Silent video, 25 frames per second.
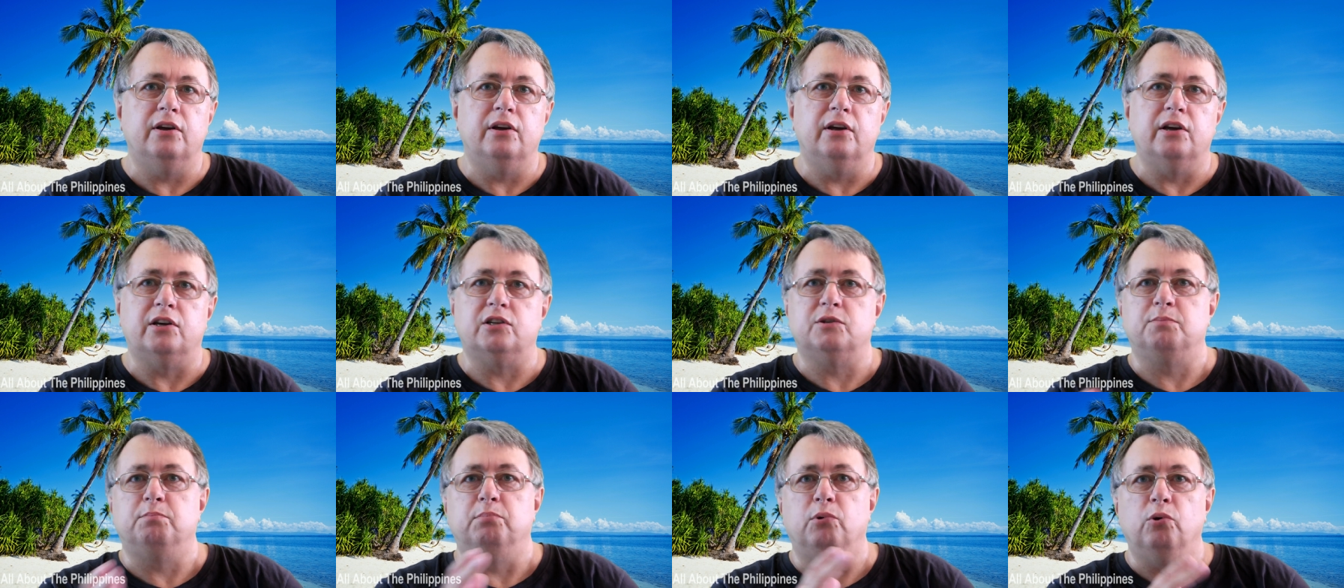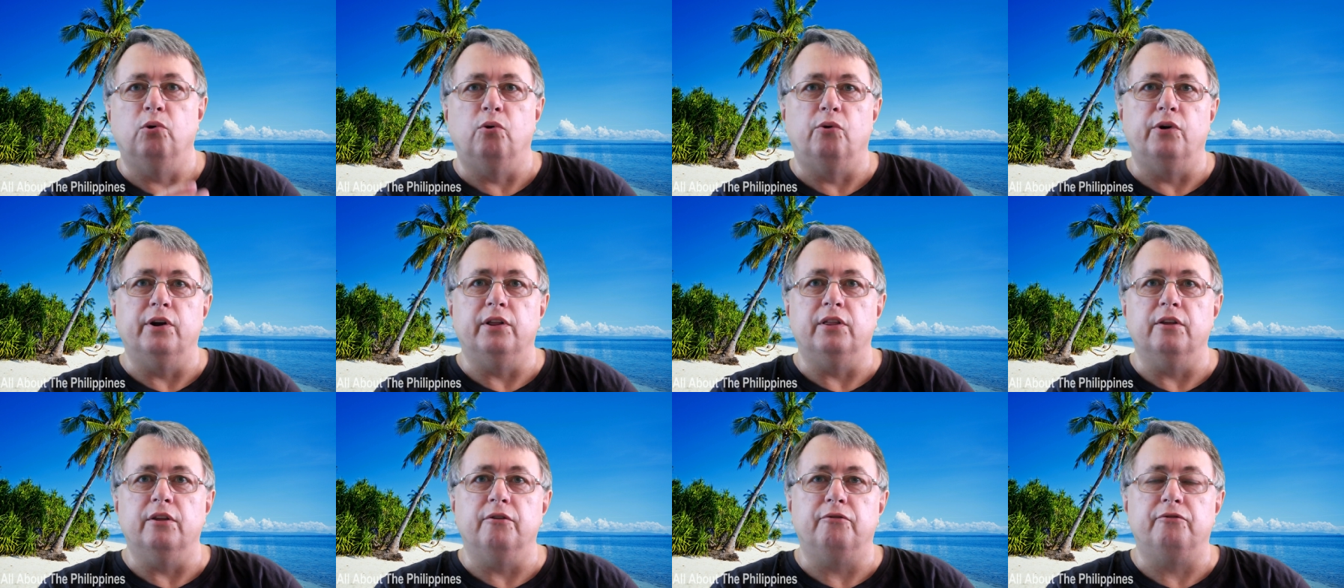
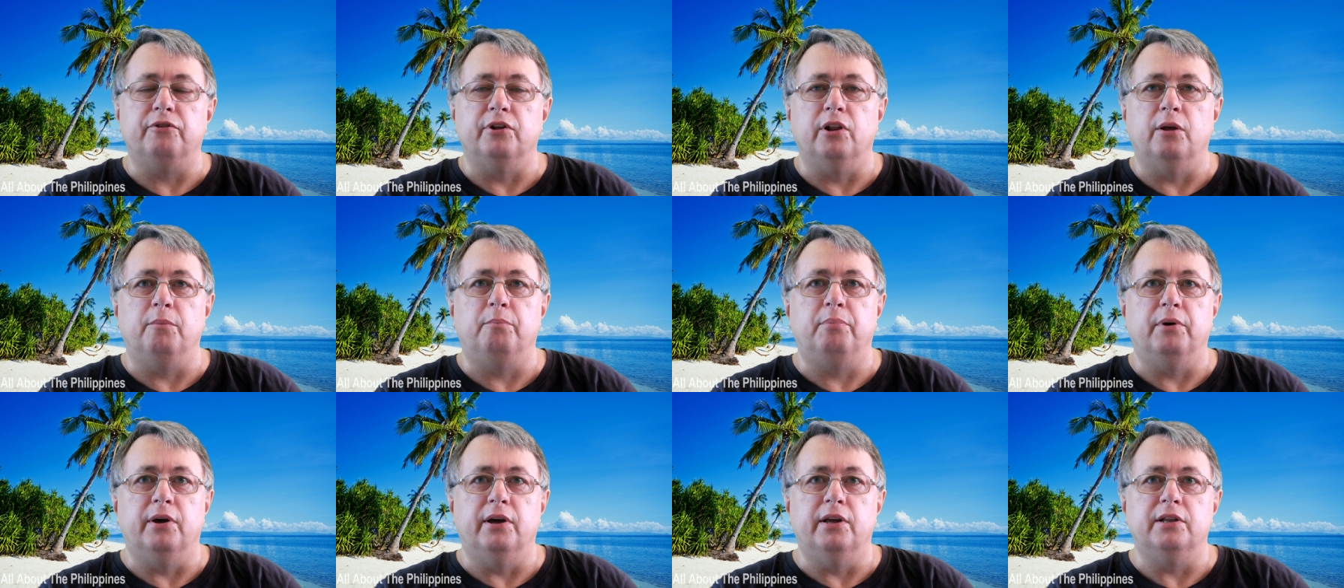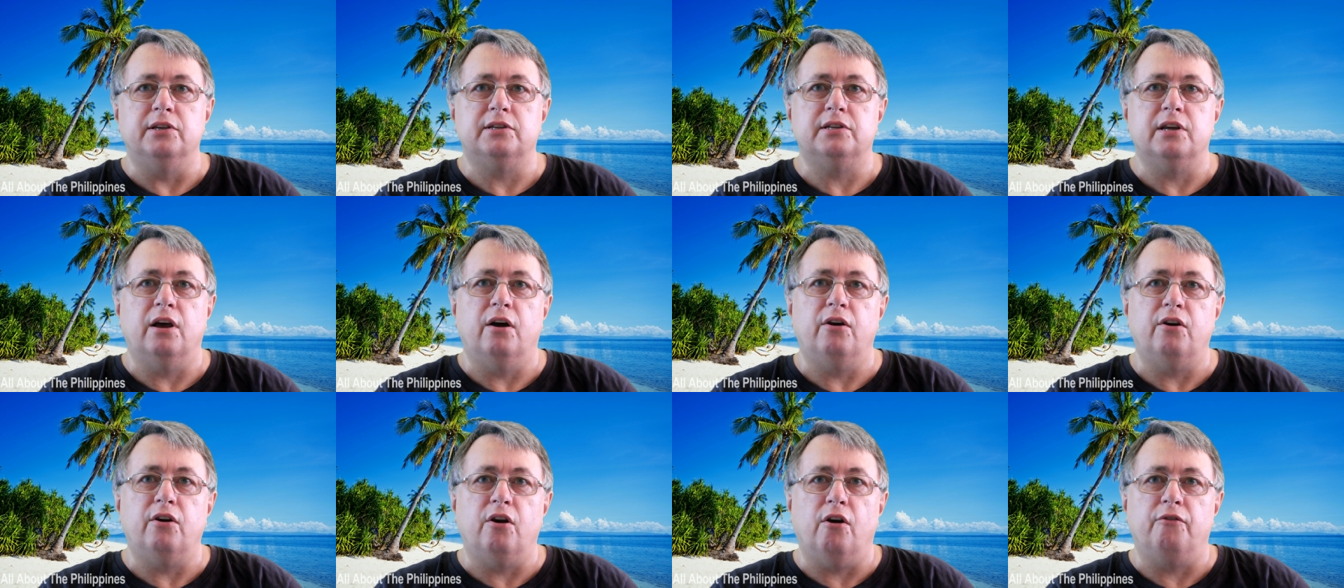exploring the Philippines.
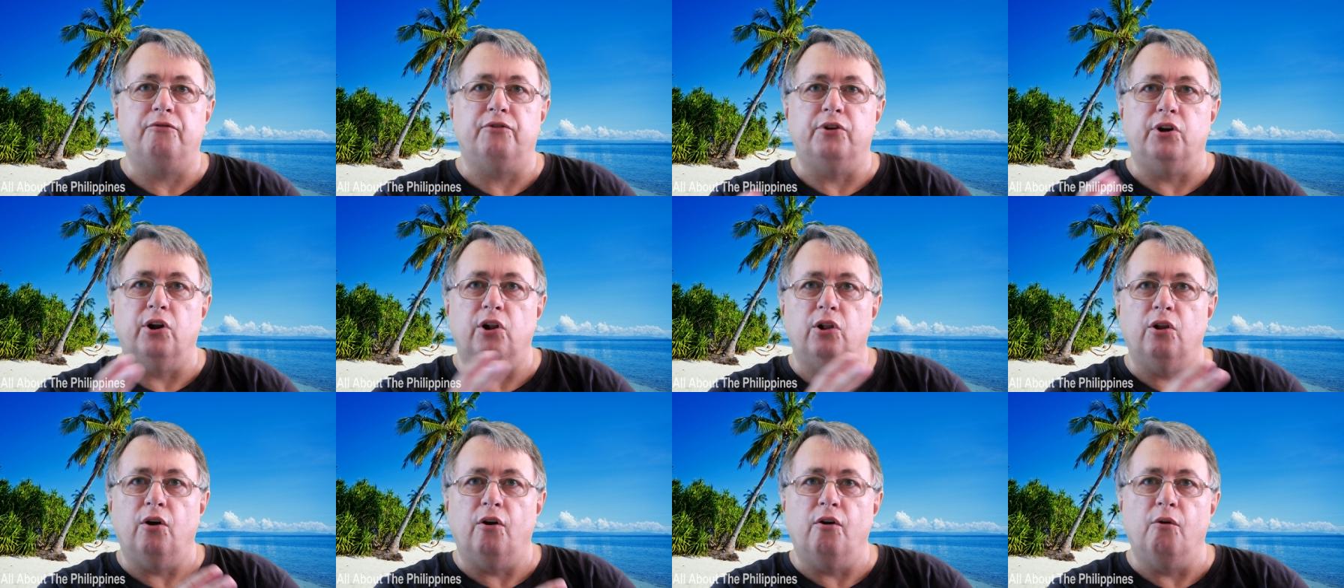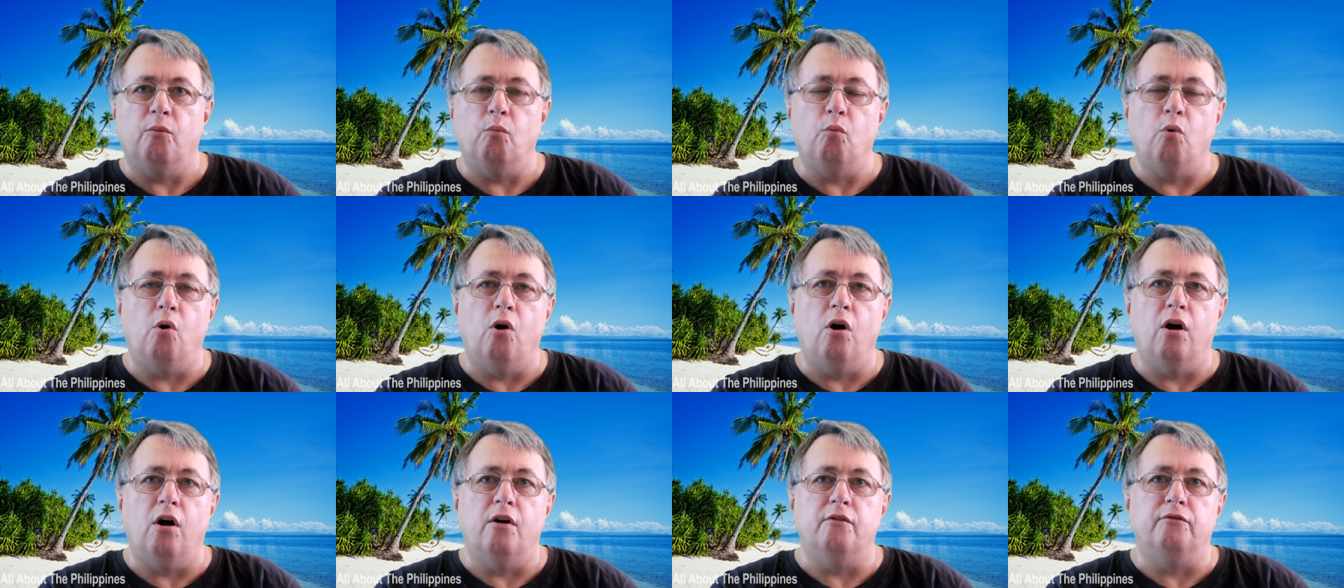So it offered a
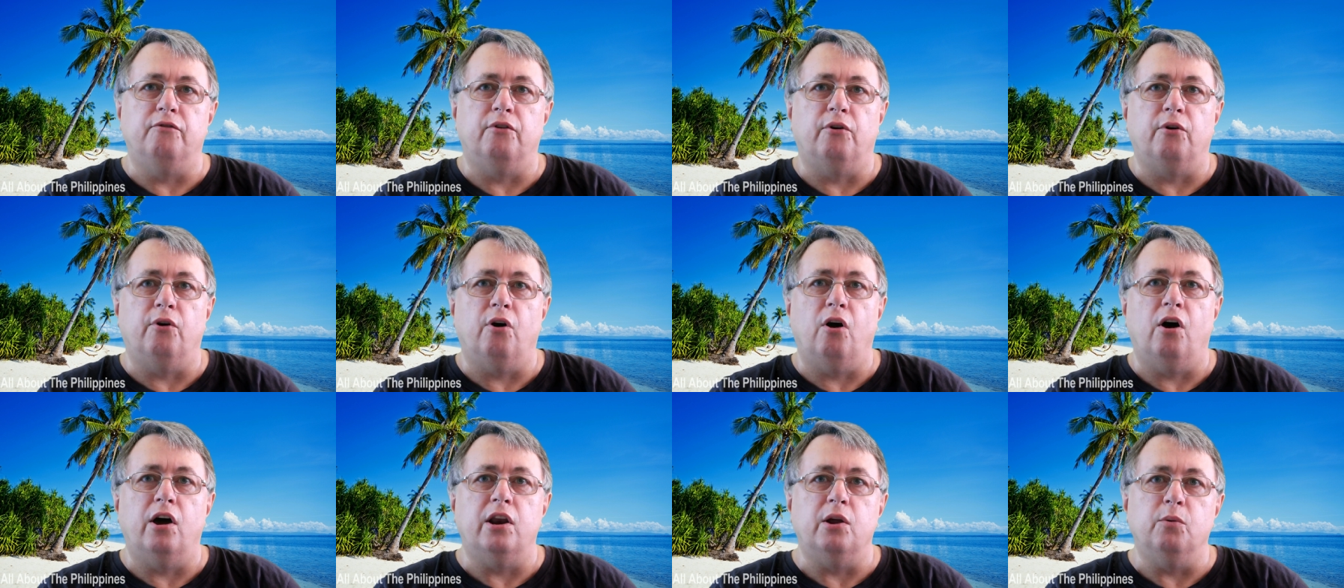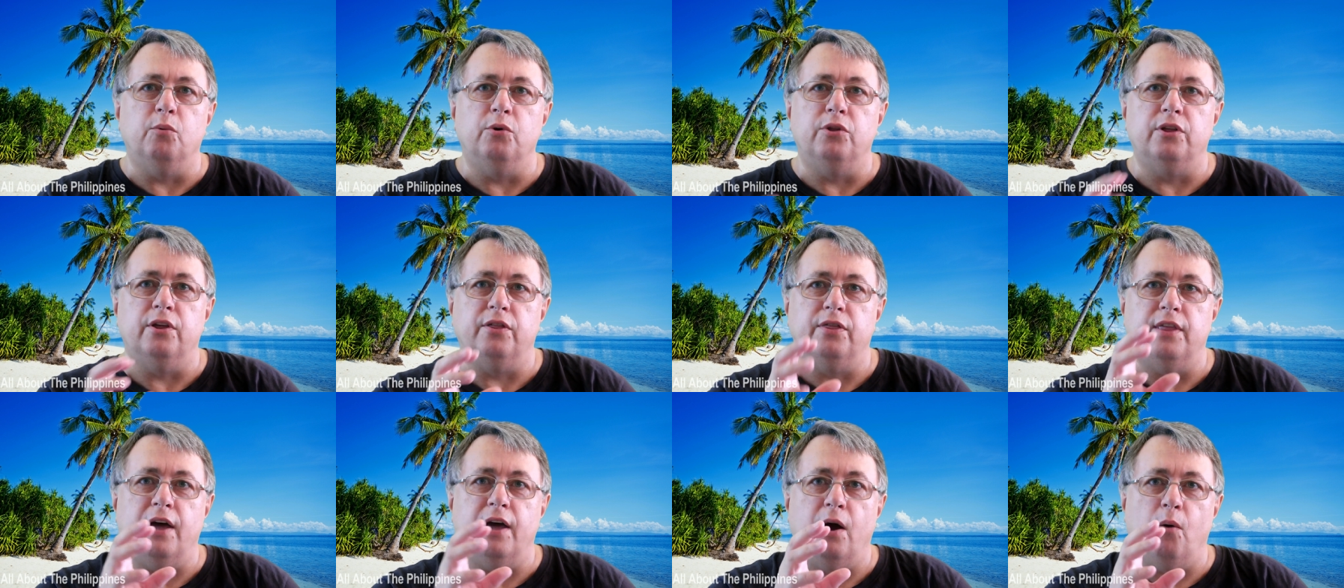wide variety
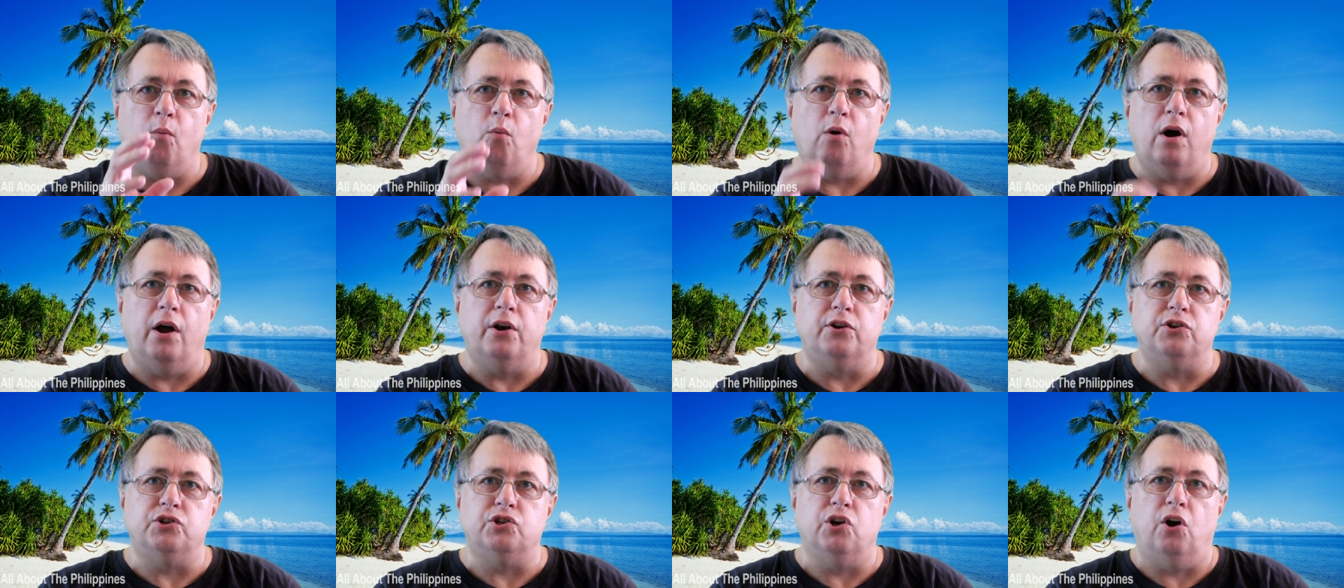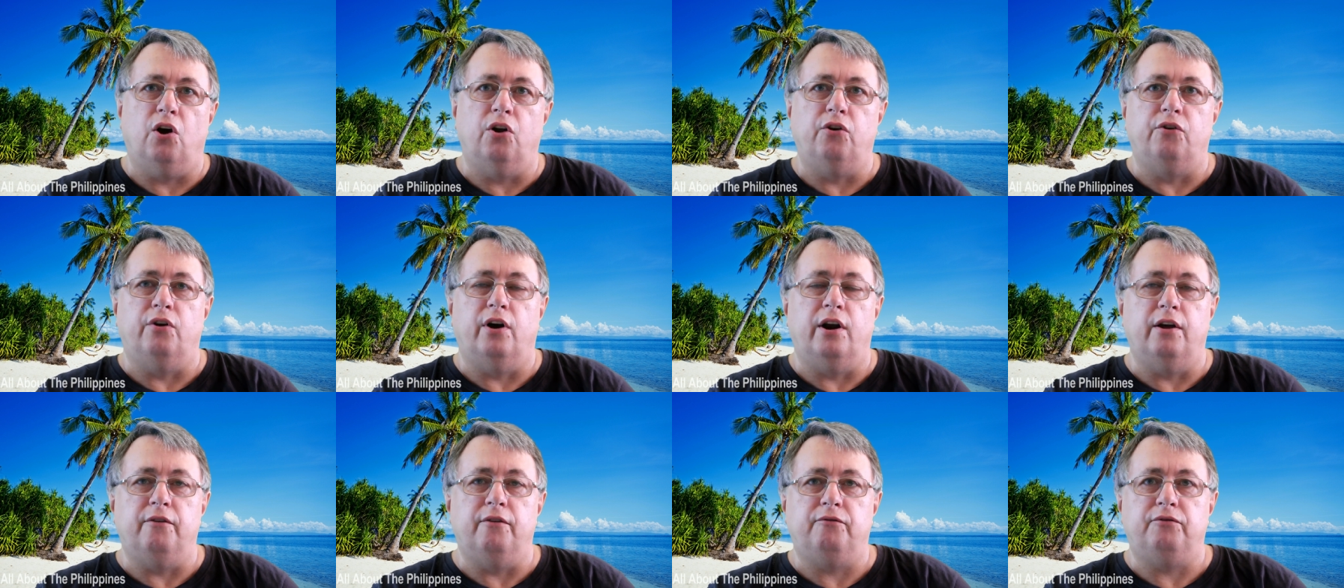within that one
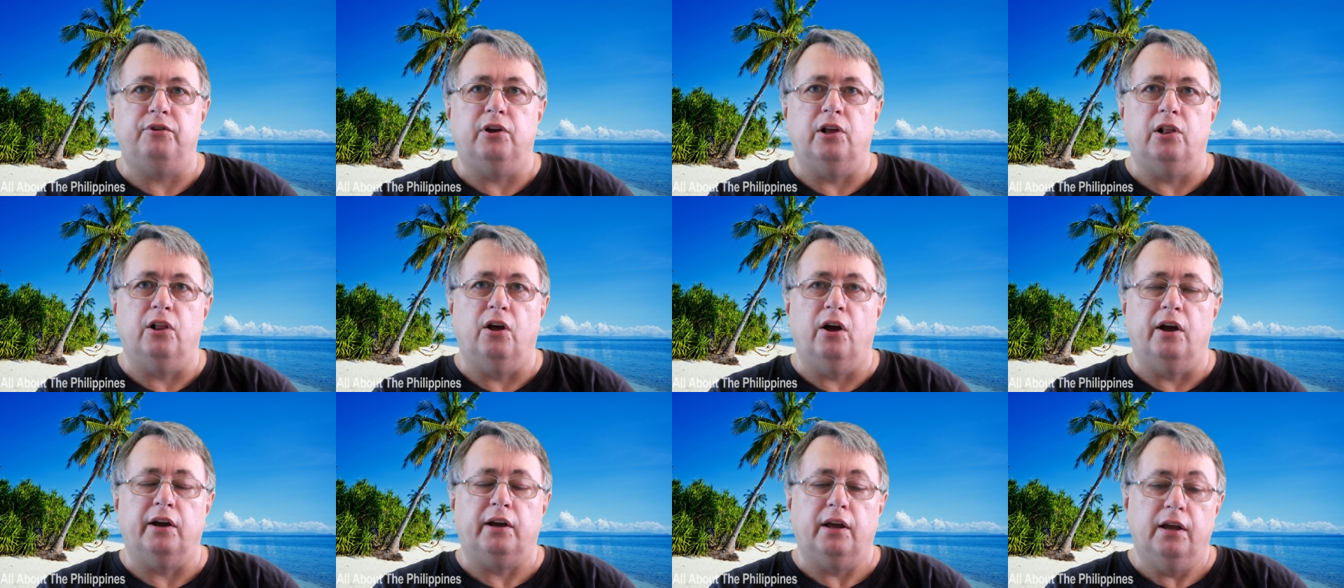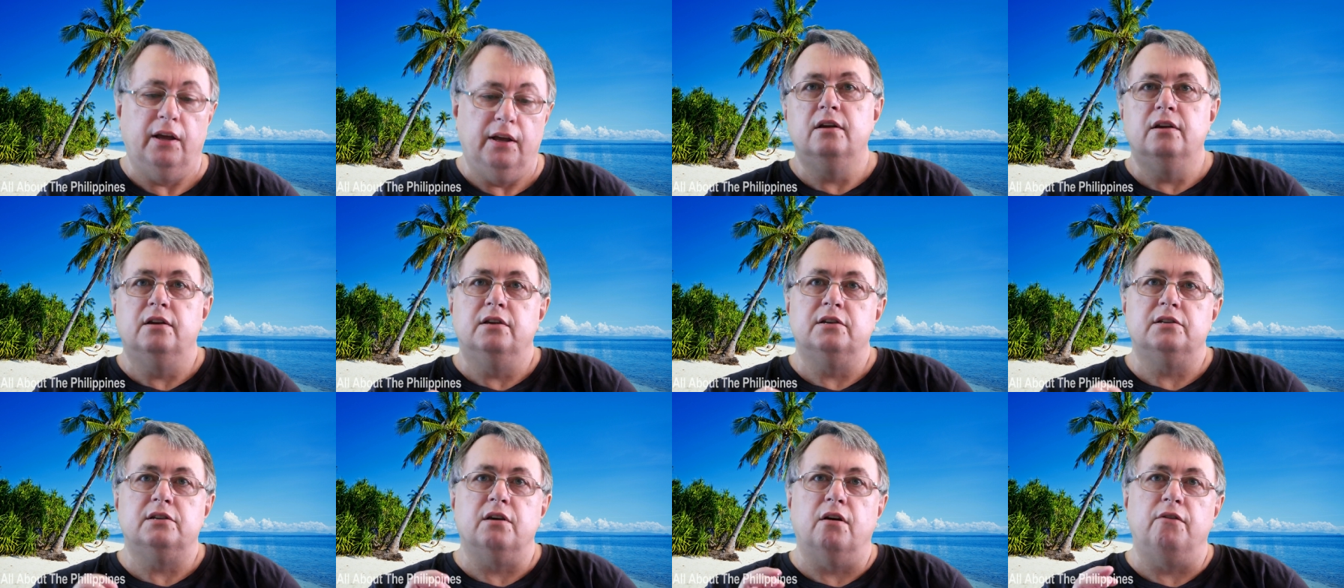genre, if you like.
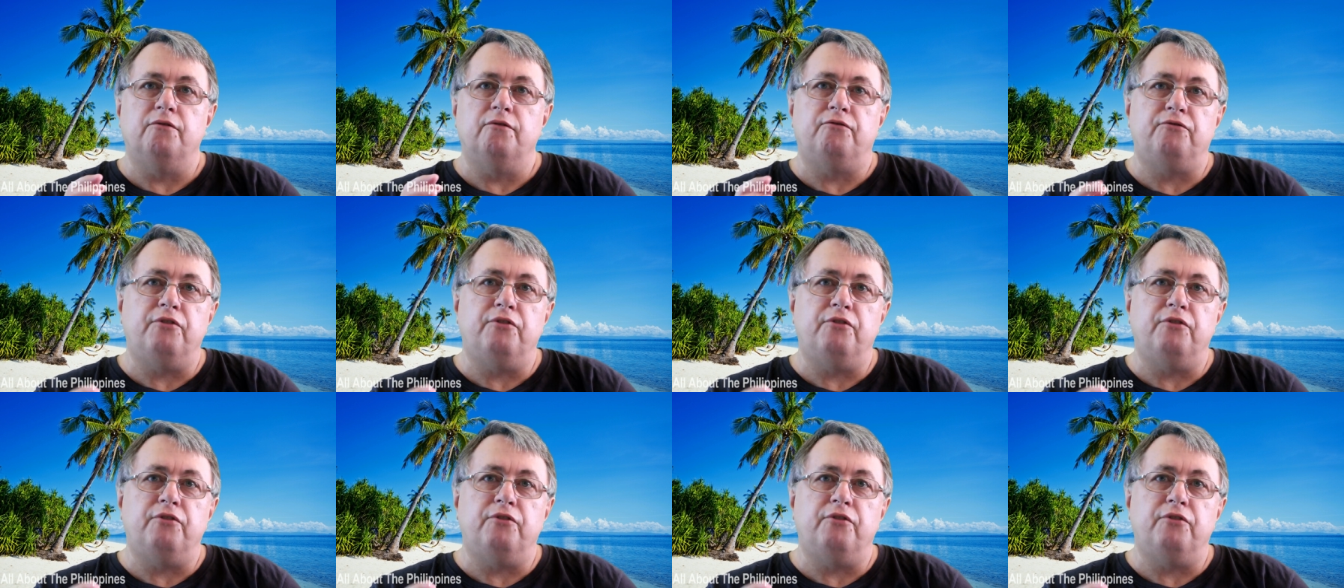So in